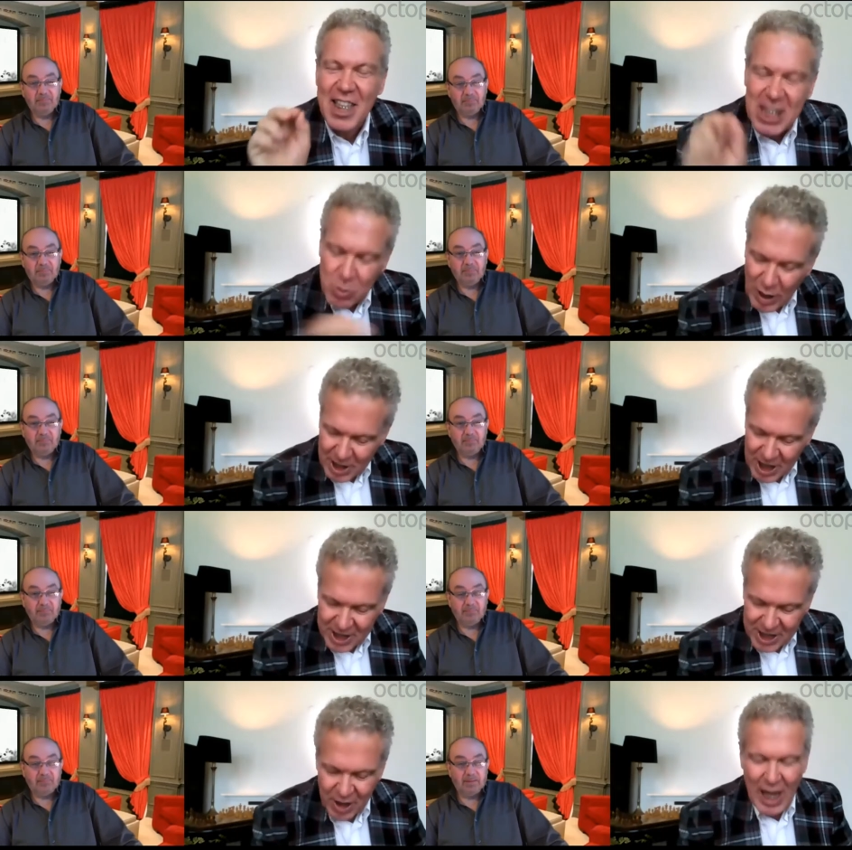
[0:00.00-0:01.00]
Speaker 1: this is what I'm going to
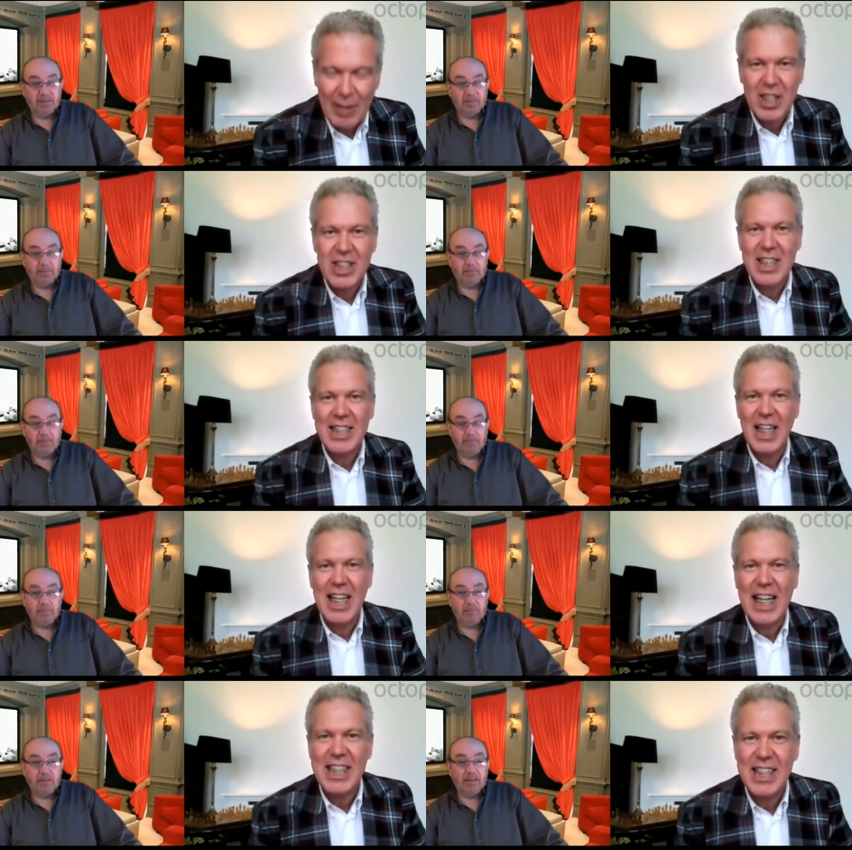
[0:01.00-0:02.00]
do. I'm going to set it,
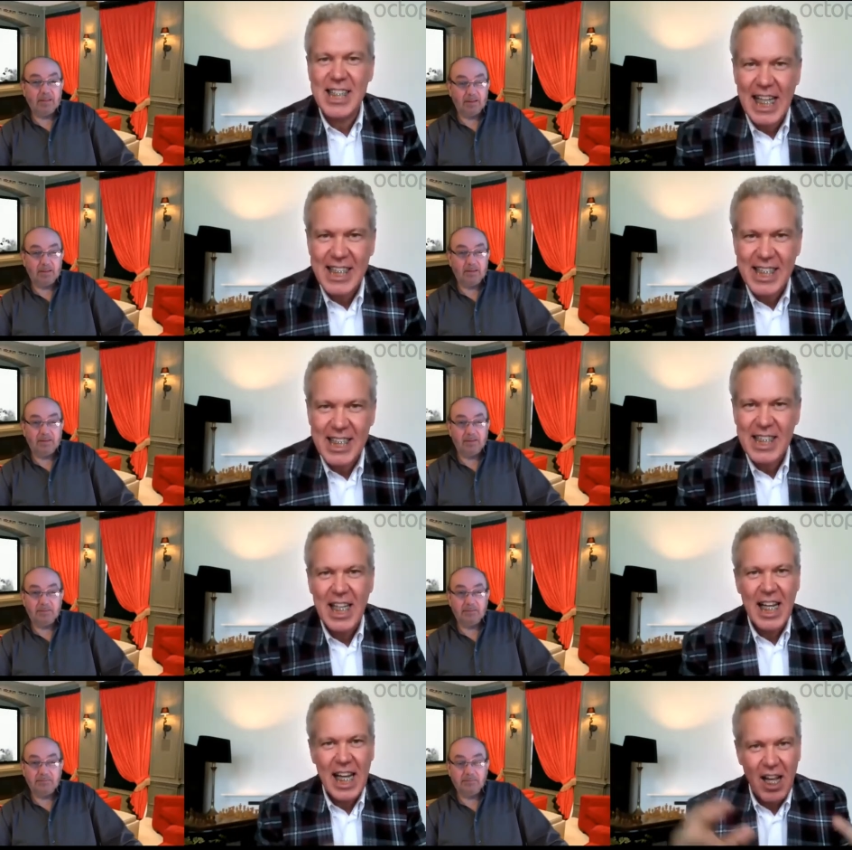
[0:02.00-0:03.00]
let's set it
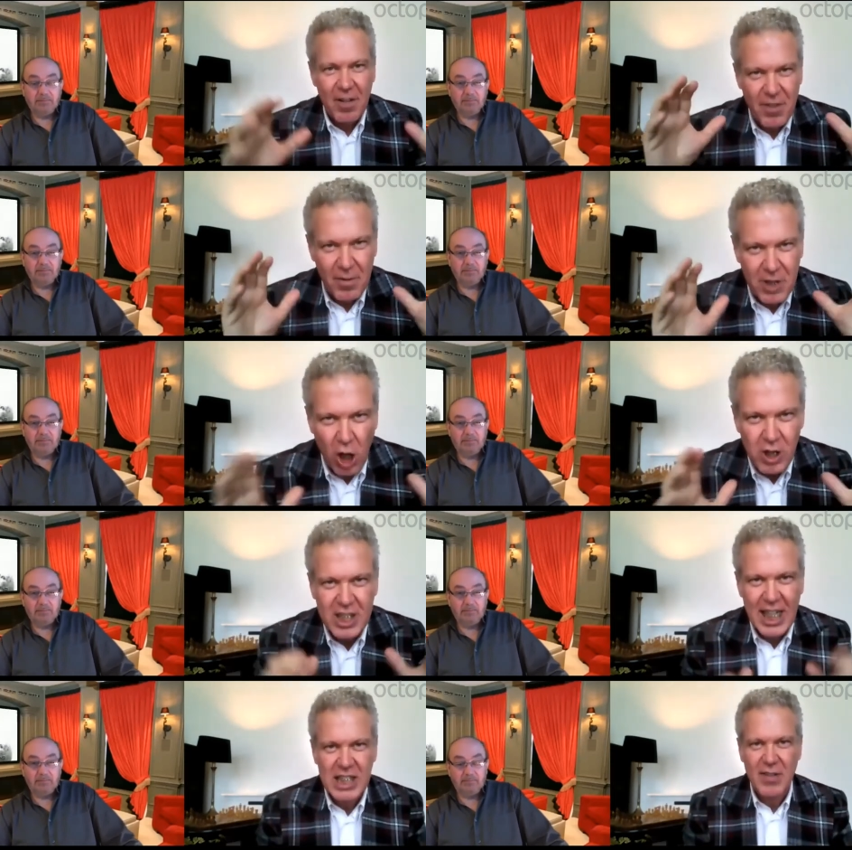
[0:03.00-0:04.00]
for the
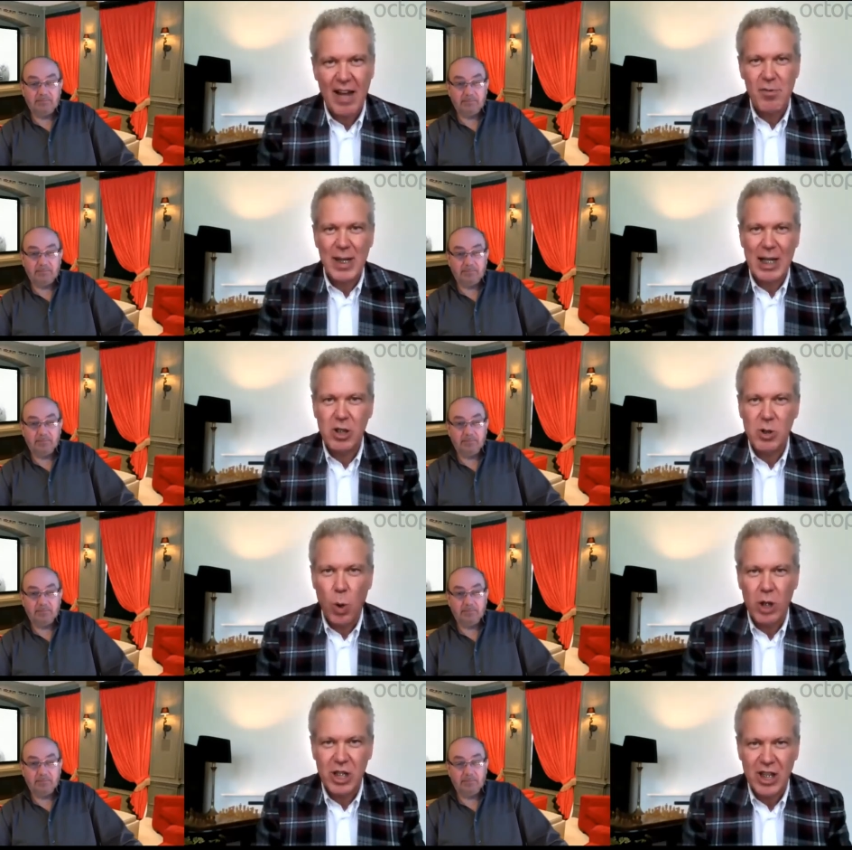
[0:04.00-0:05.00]
context for everybody else who's
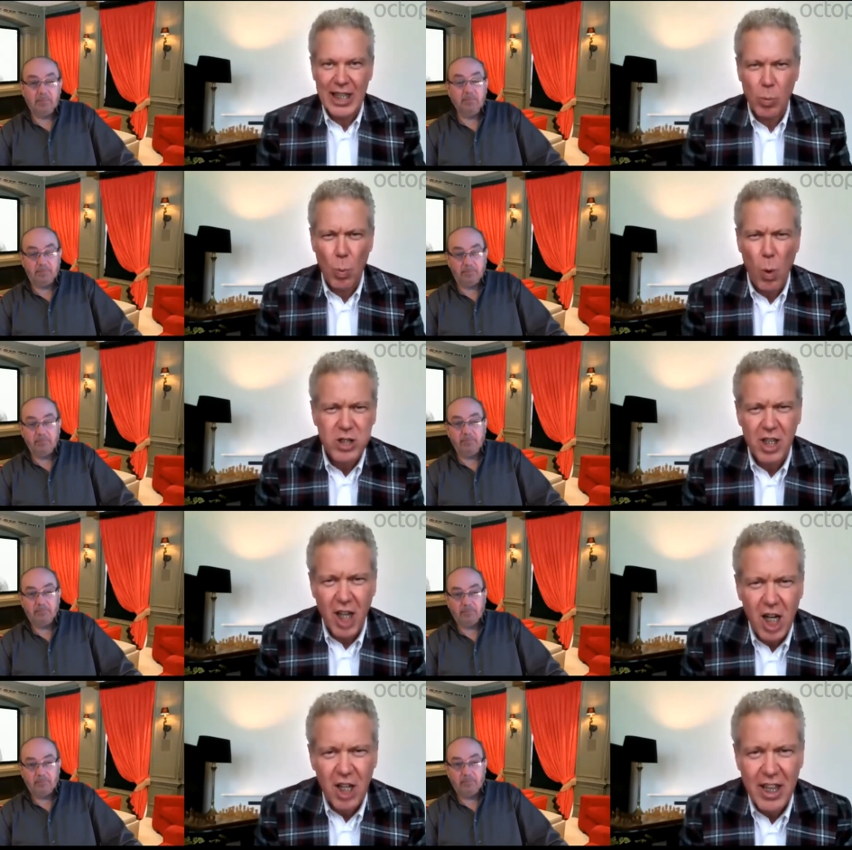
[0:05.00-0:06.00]
watching, thinking, what on
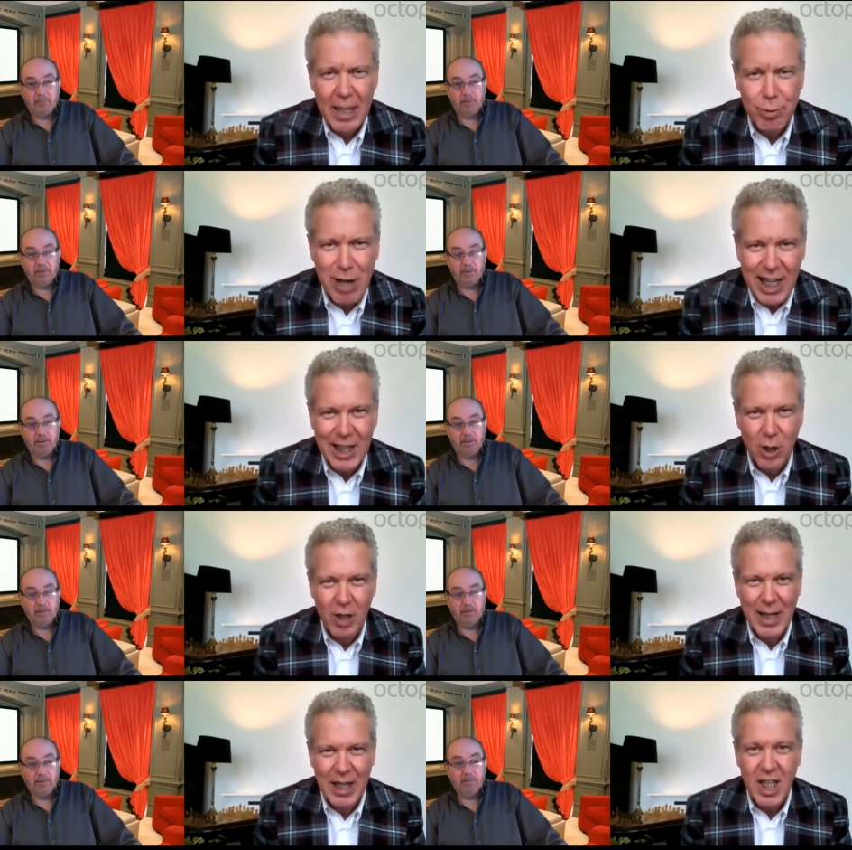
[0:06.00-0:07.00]
earth are they prattling on
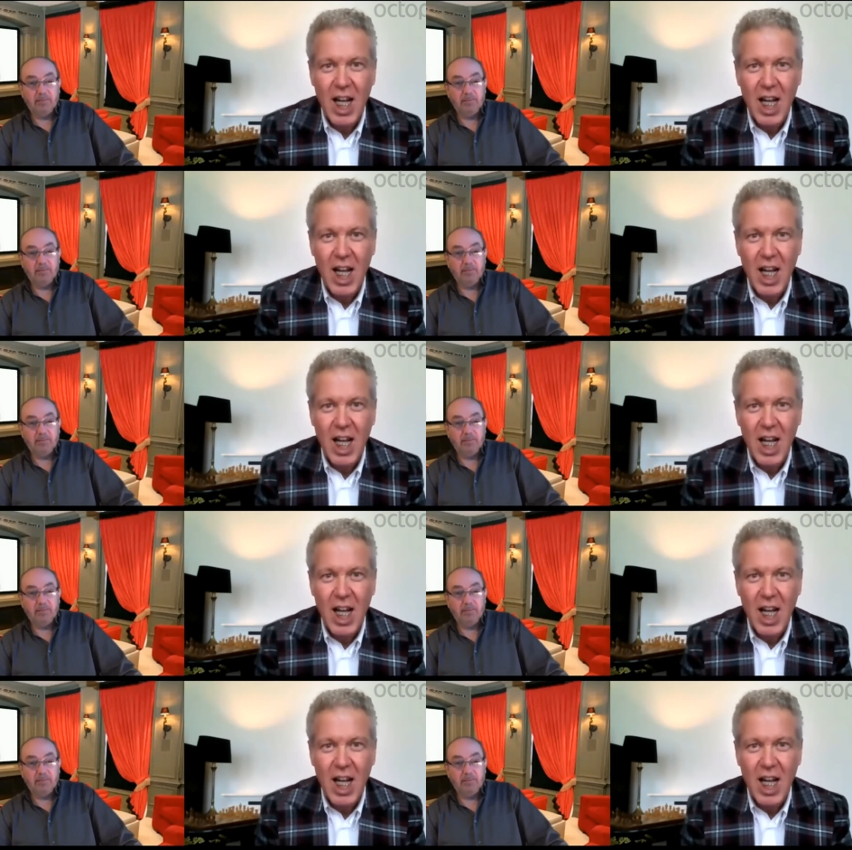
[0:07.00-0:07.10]
about?